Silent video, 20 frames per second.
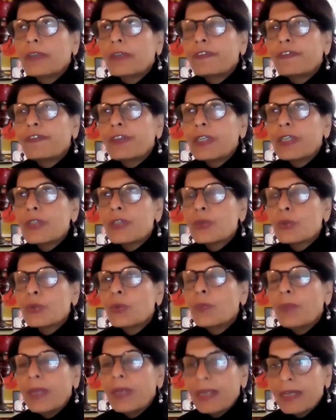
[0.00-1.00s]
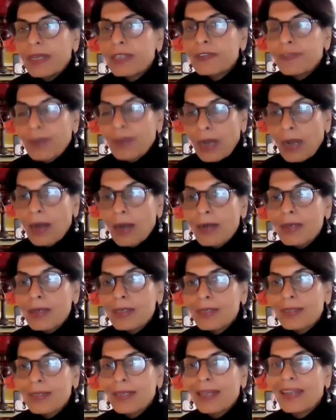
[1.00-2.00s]
millet
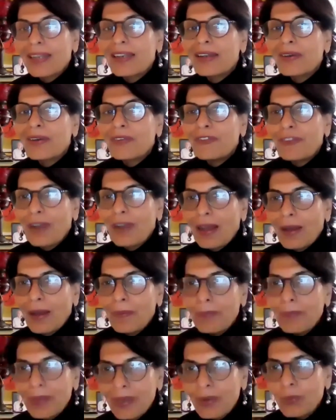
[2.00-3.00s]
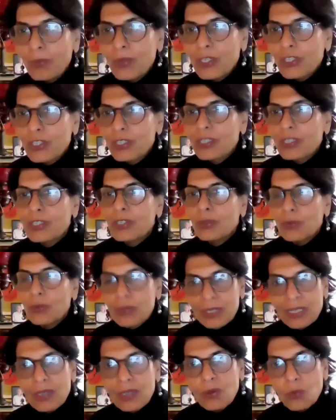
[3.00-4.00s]
flours in a flour mill, which is
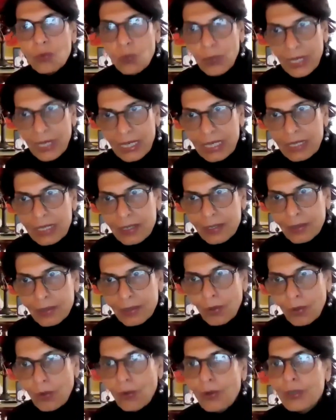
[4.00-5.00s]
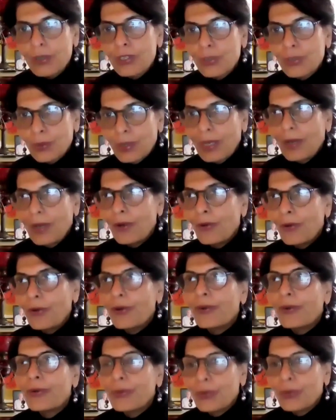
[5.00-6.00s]
using wheat or soya
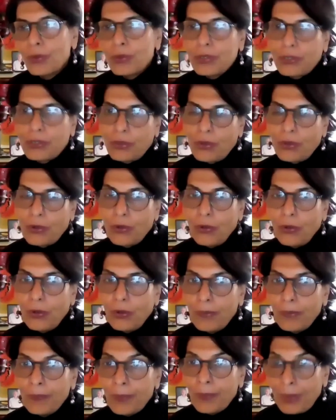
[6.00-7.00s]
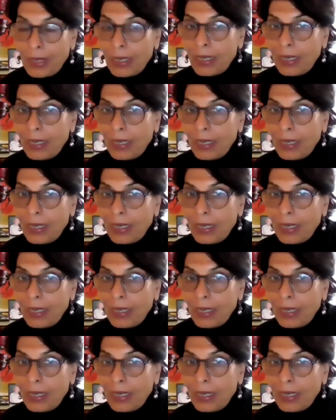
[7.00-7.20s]
or oats or corn,